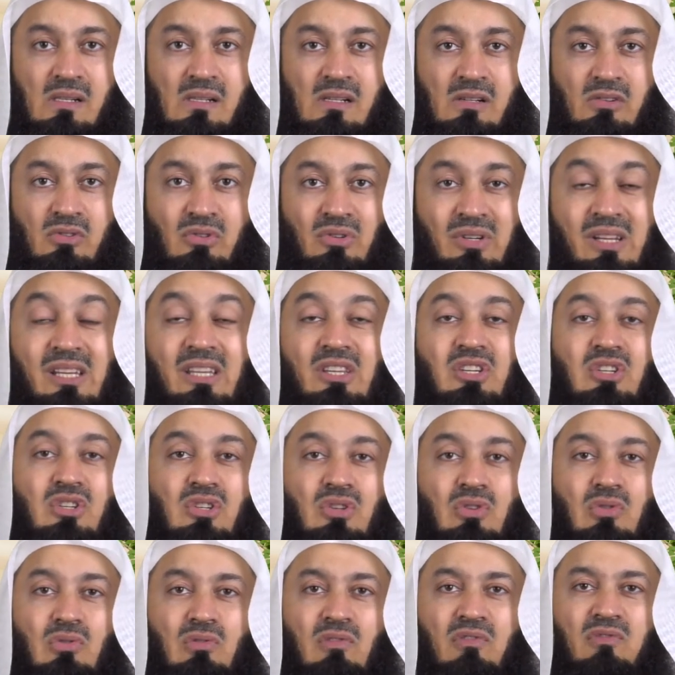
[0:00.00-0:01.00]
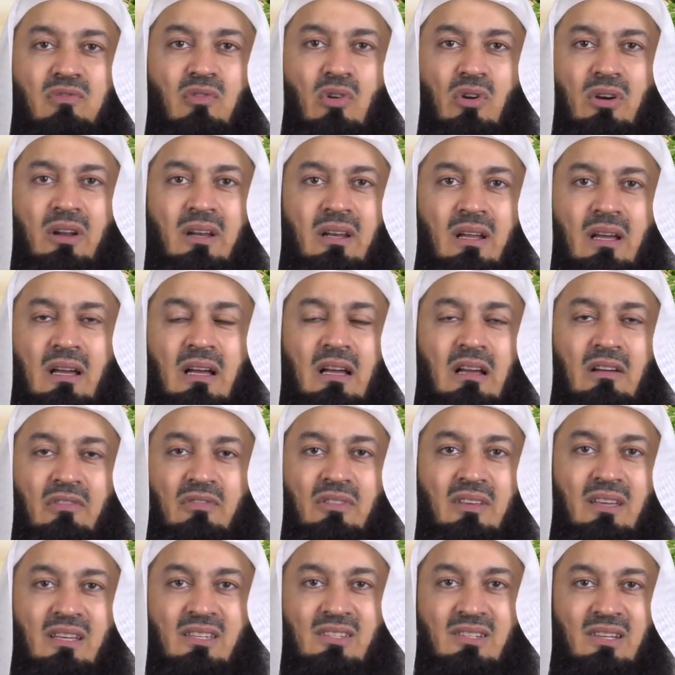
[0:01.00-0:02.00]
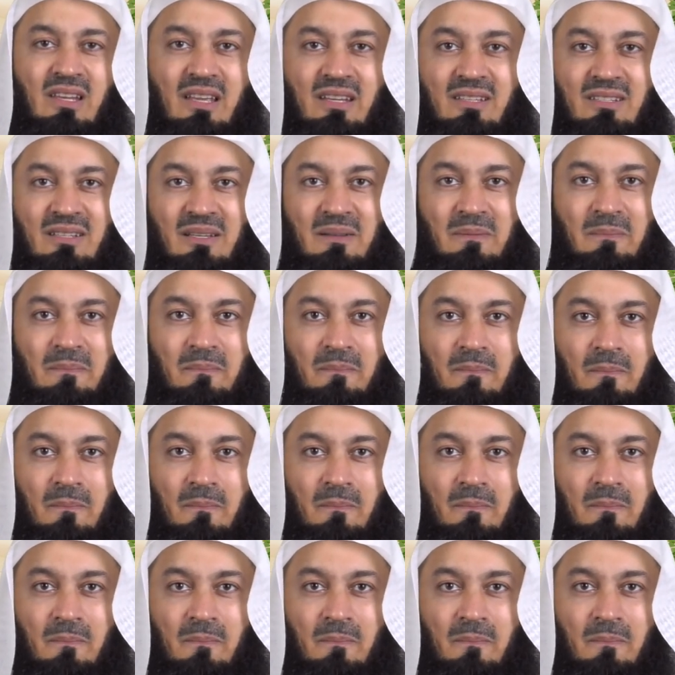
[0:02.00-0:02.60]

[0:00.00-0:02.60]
reached you four and a half years later.